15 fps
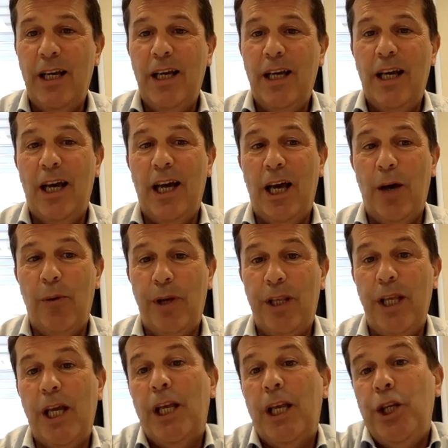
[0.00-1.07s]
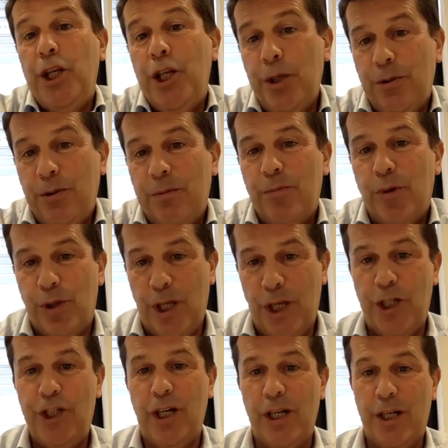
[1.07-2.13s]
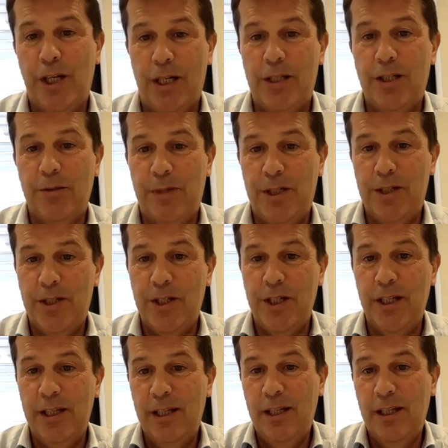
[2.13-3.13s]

uh, with the new potential customers uh,